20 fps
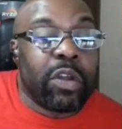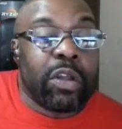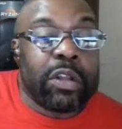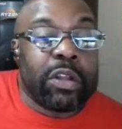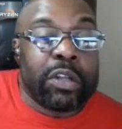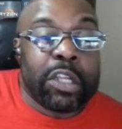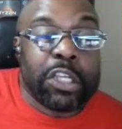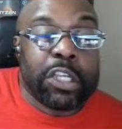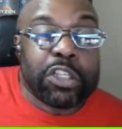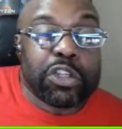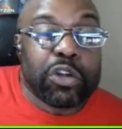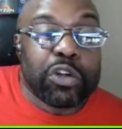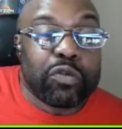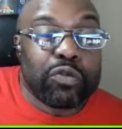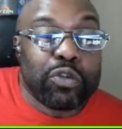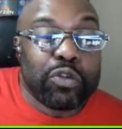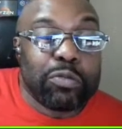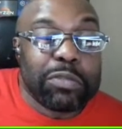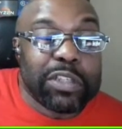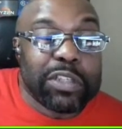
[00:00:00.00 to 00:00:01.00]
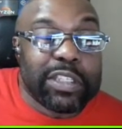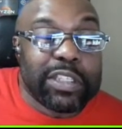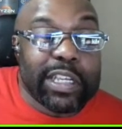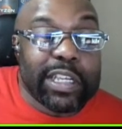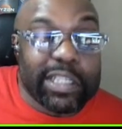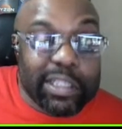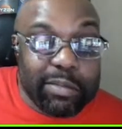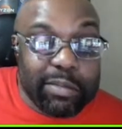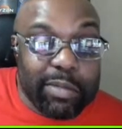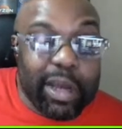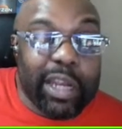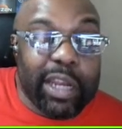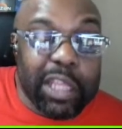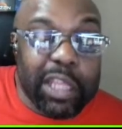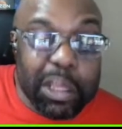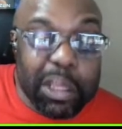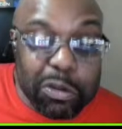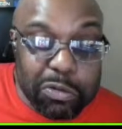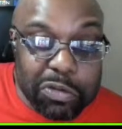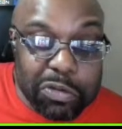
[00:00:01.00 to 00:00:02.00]
These are the rumors that somebody
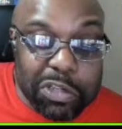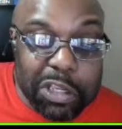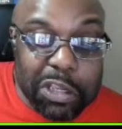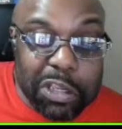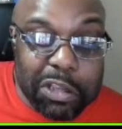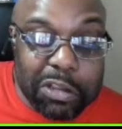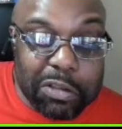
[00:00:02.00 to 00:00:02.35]
else said.